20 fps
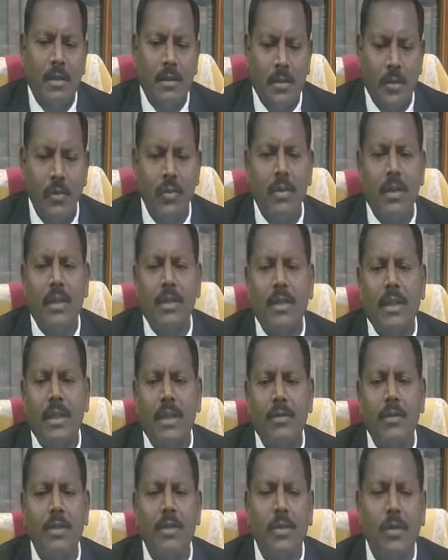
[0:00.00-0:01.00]
Shudras
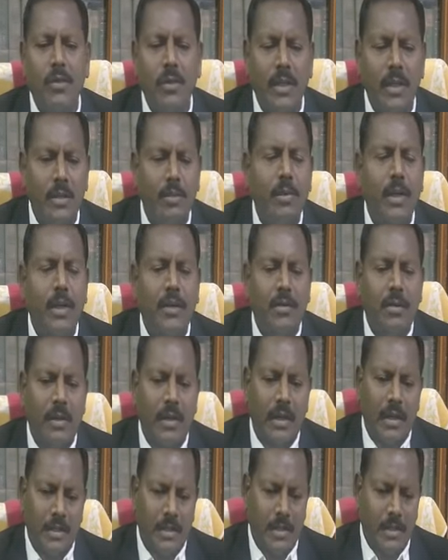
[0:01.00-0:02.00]
otherwise known as backward
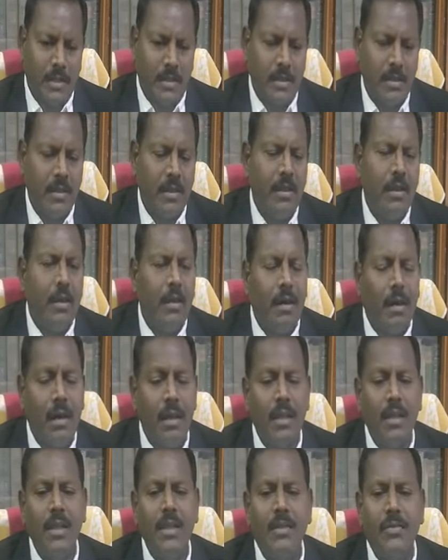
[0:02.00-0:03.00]
classes.
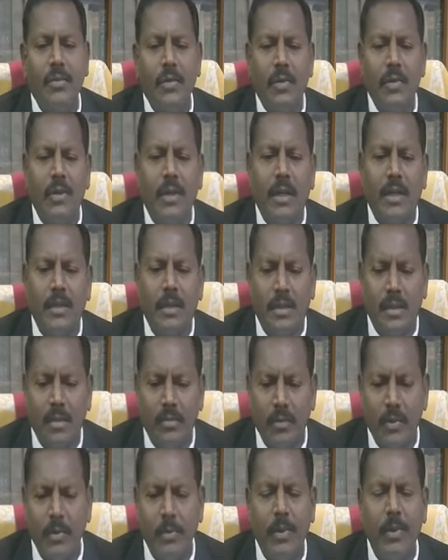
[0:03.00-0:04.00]
All these four classes
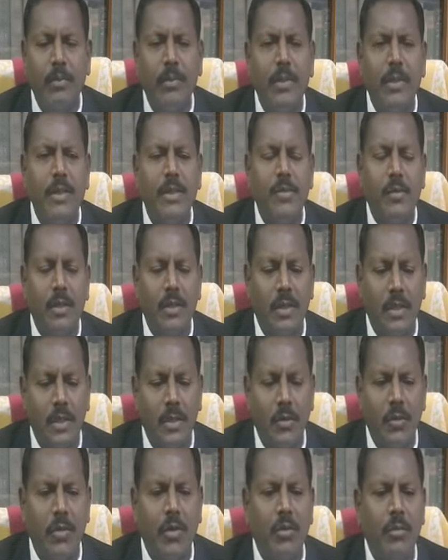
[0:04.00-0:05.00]
of human beings were
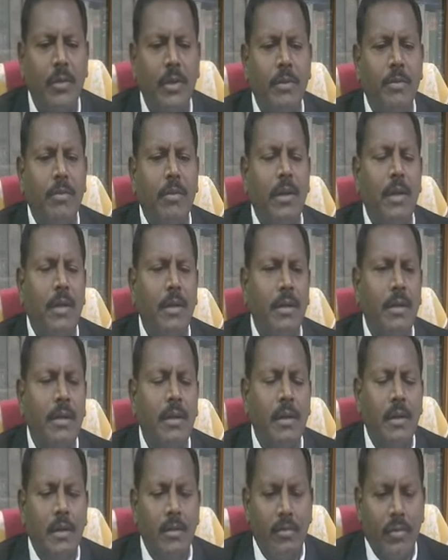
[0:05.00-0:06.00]
said to have been born
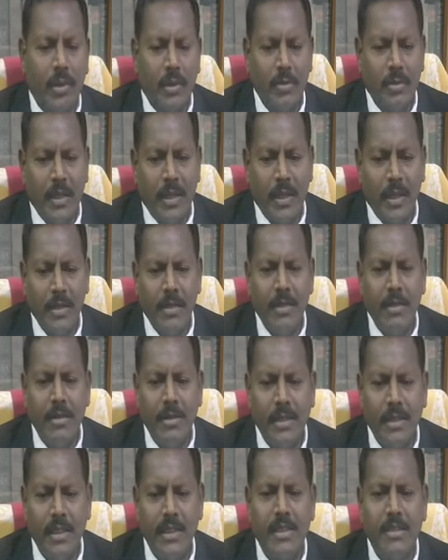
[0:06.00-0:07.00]
from the head,
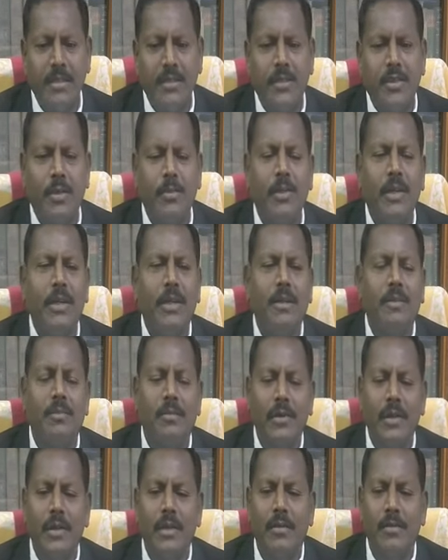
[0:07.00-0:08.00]
chest, stomach and
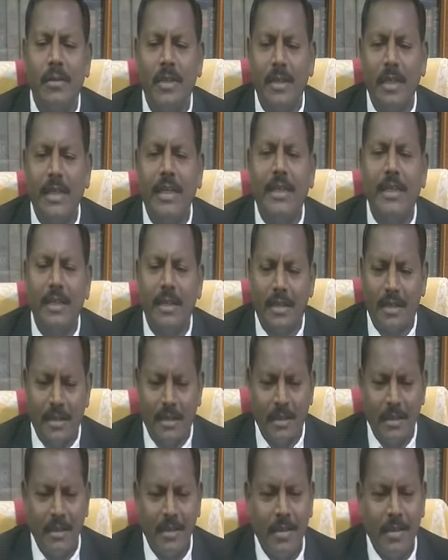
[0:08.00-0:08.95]
feet of the creator.